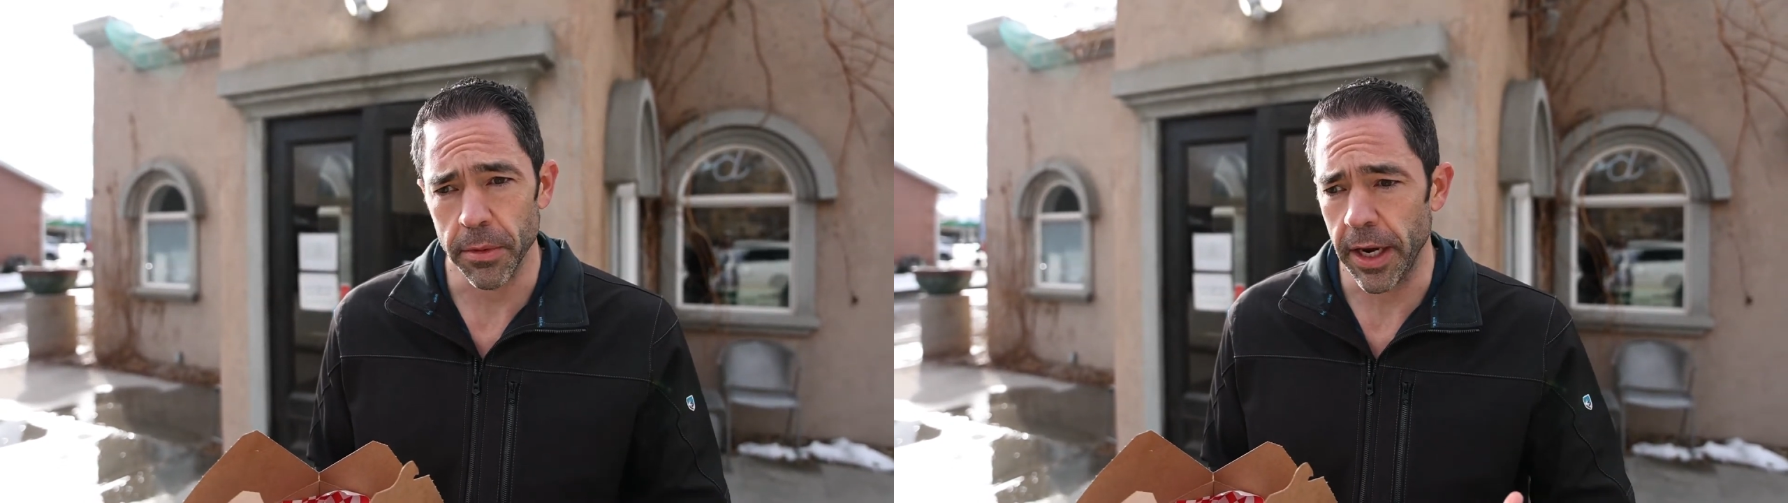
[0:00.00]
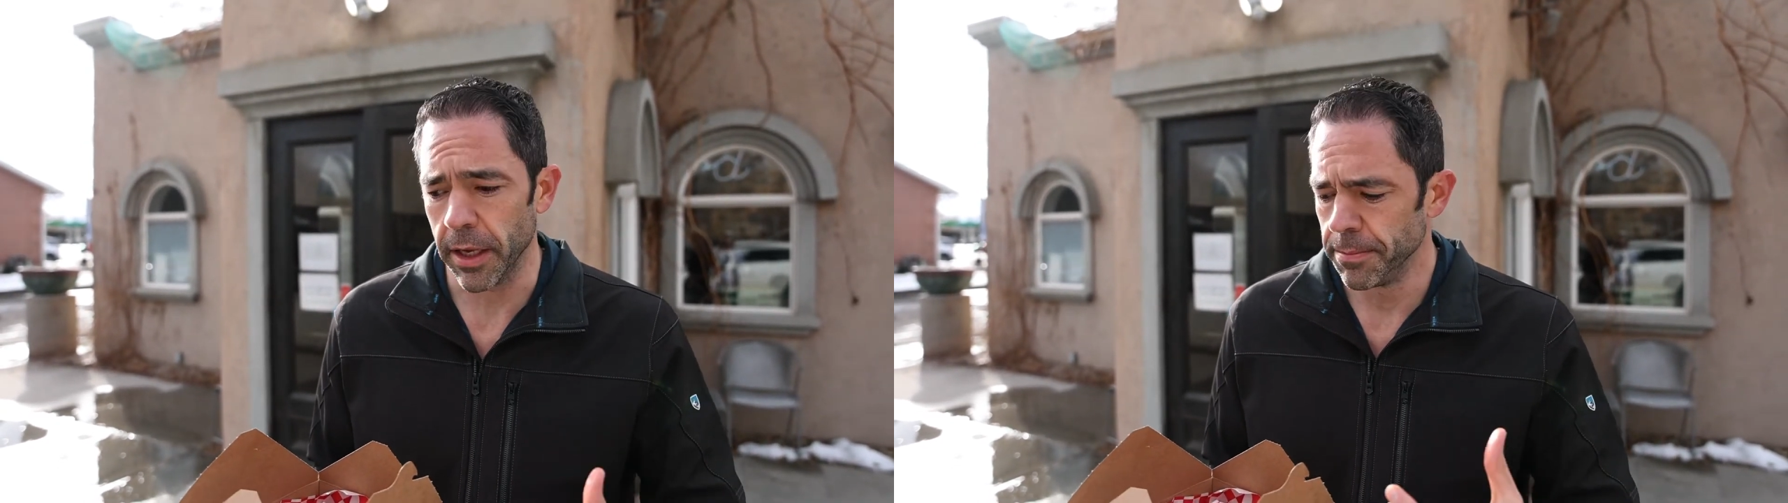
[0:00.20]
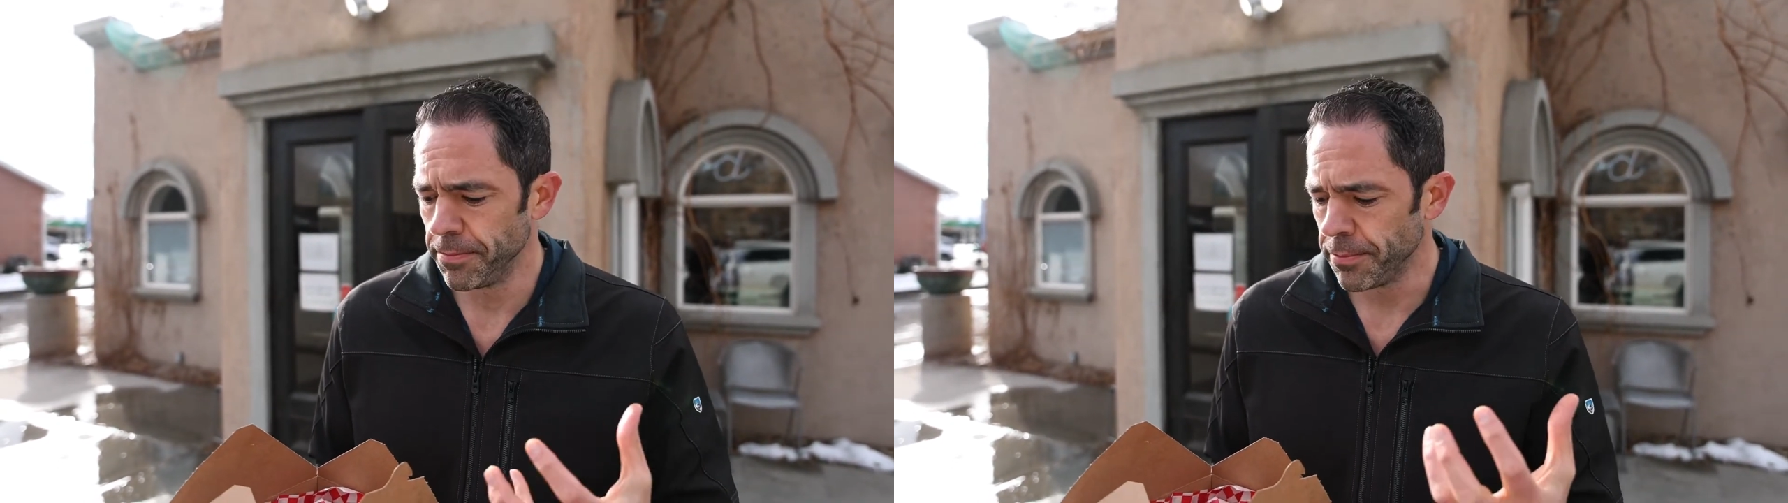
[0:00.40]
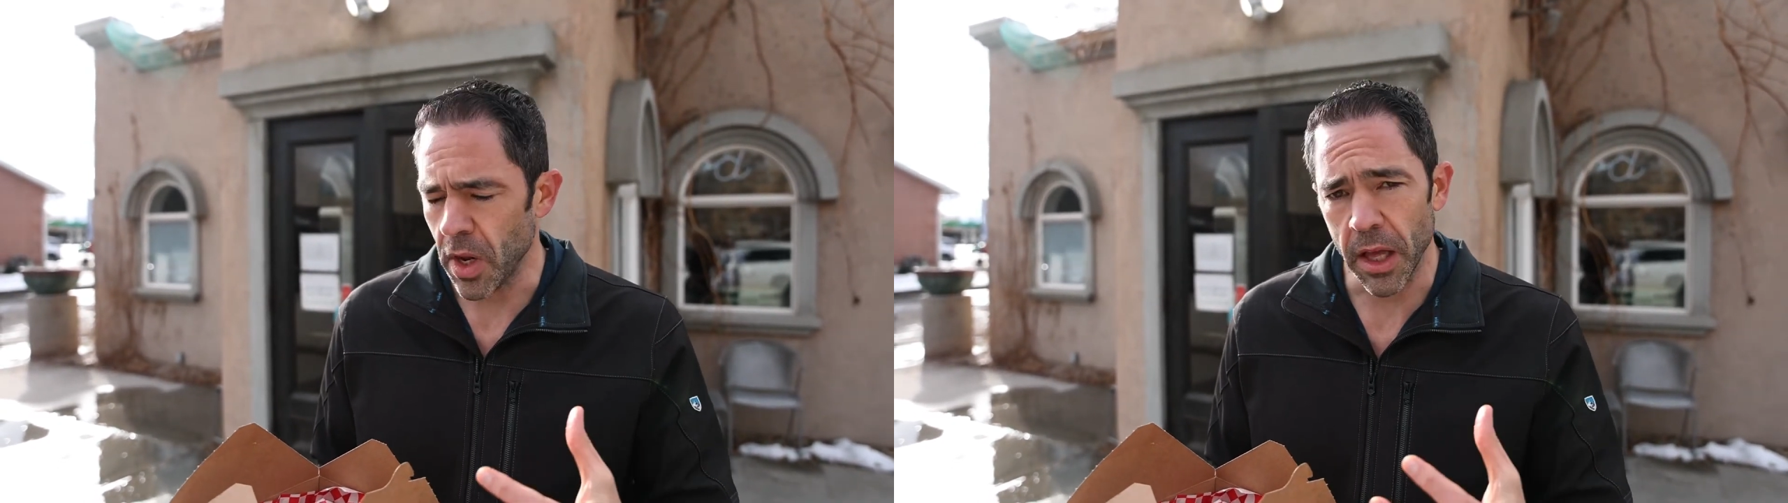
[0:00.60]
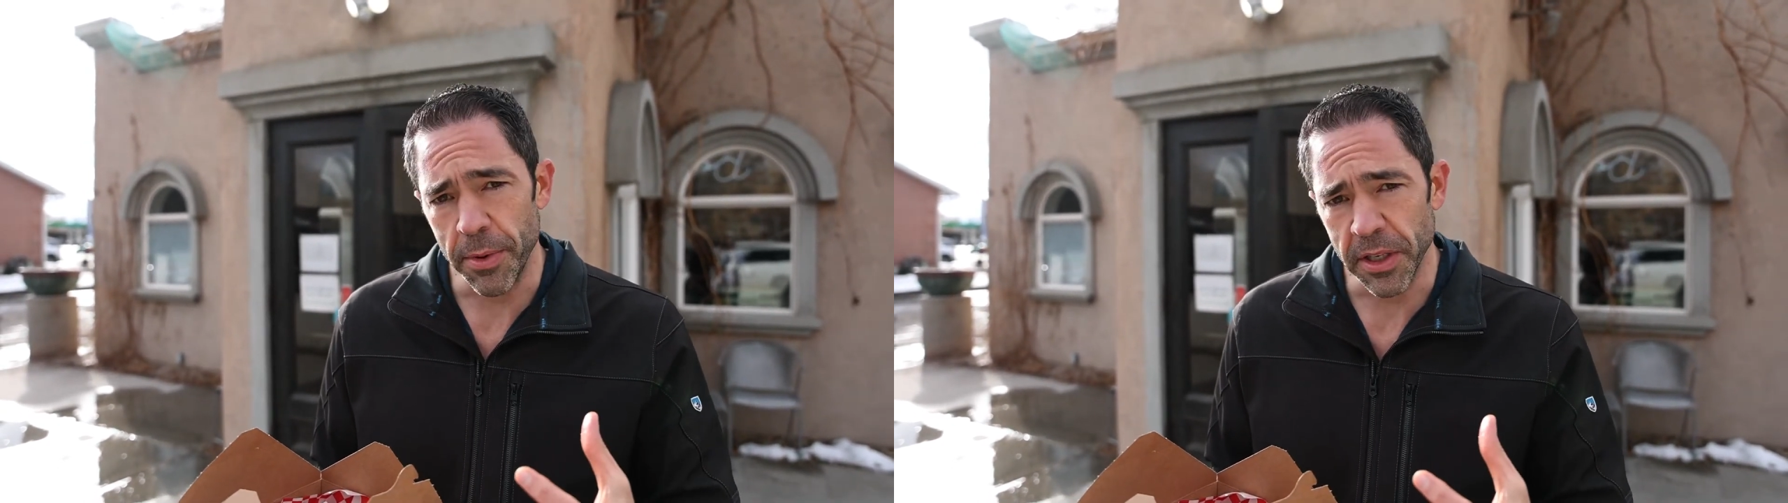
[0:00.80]
Like,
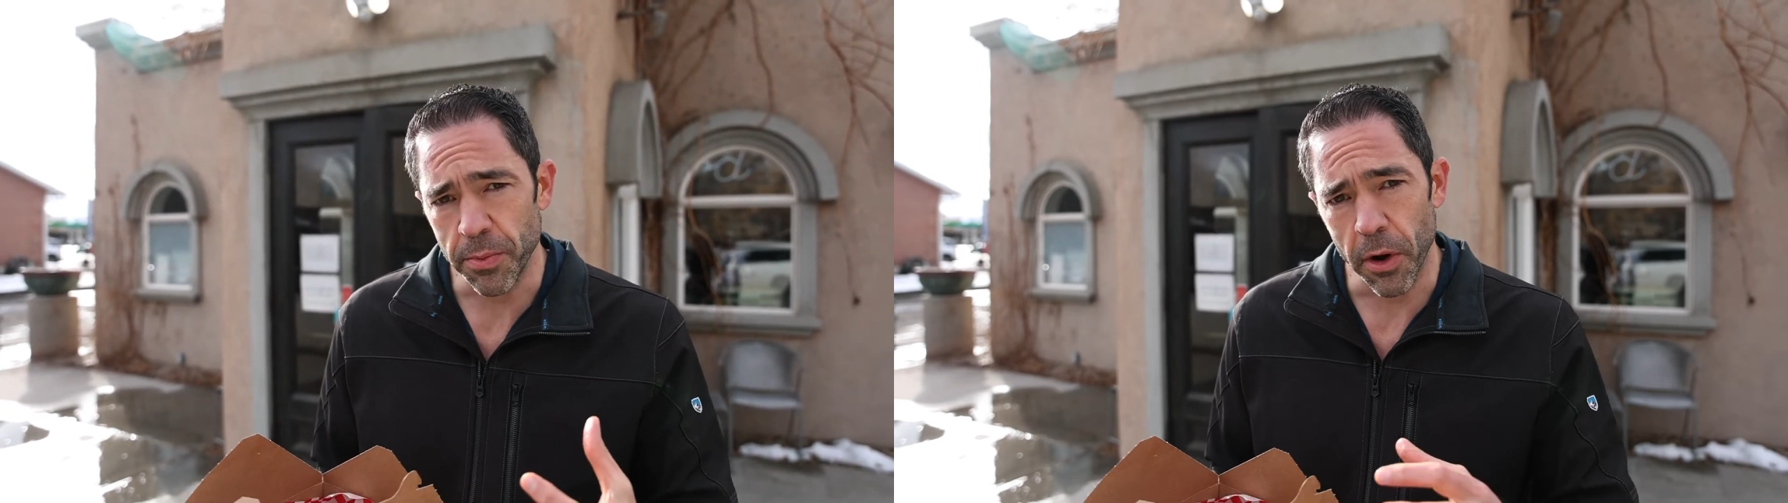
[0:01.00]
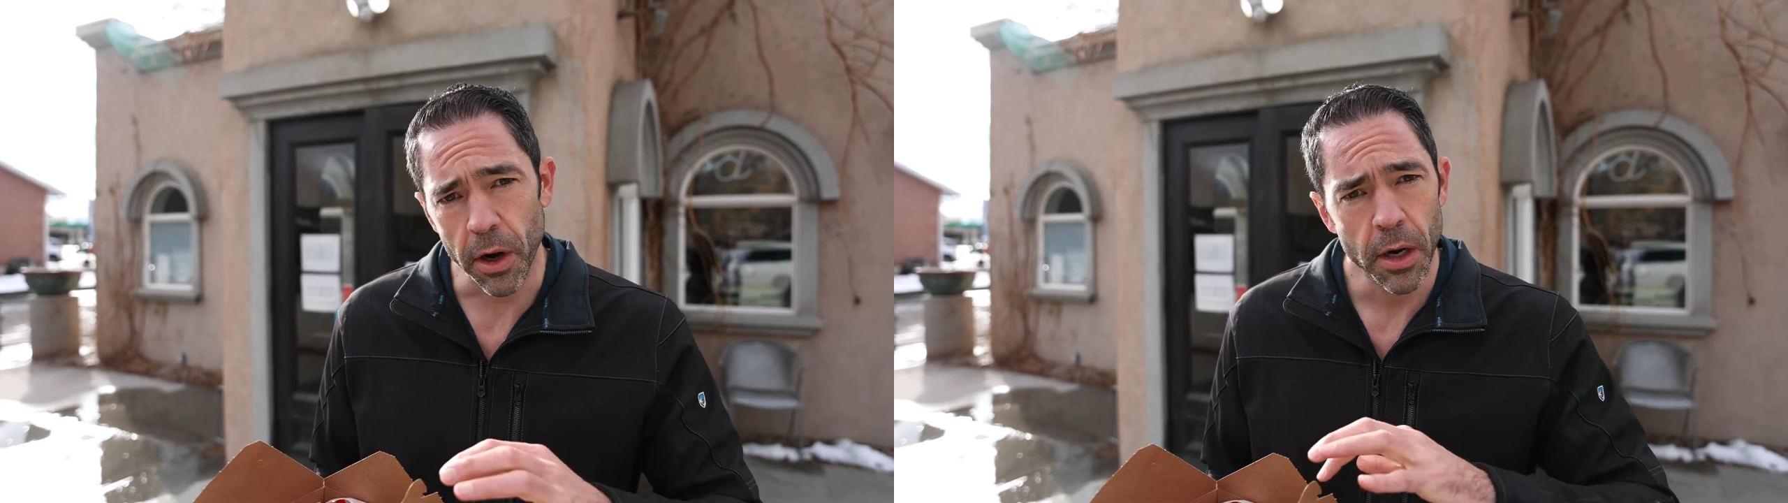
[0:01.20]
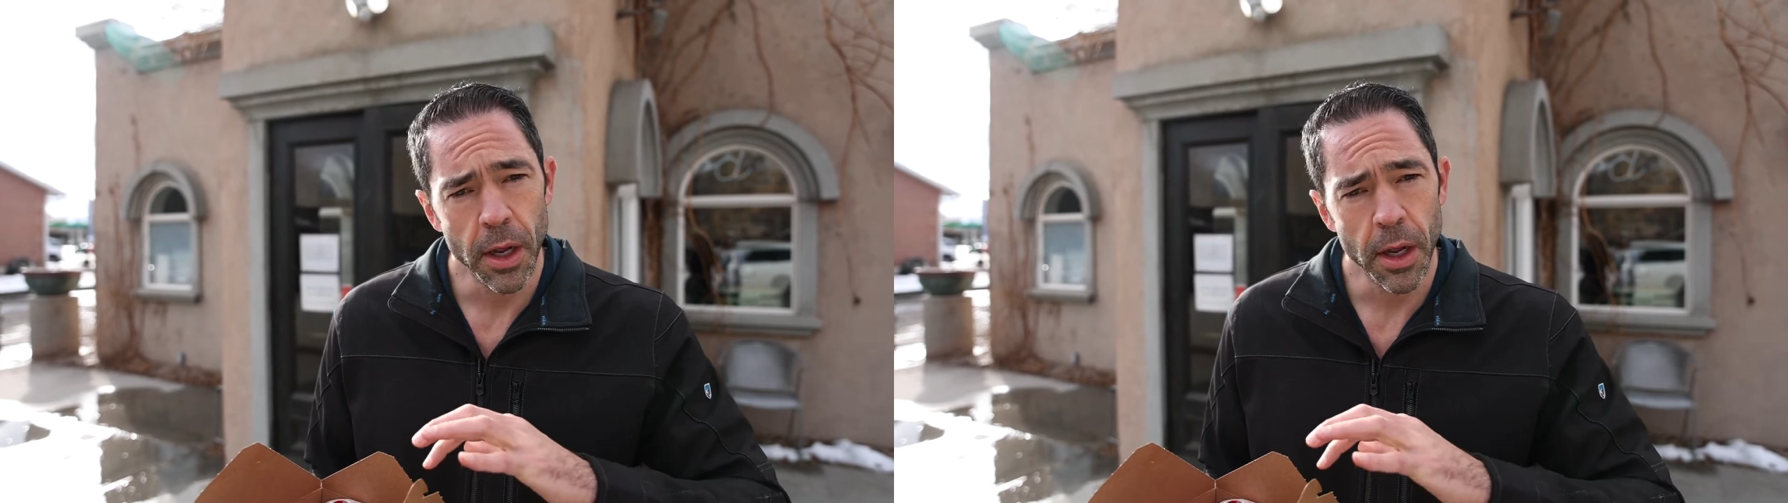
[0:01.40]
not the best burger,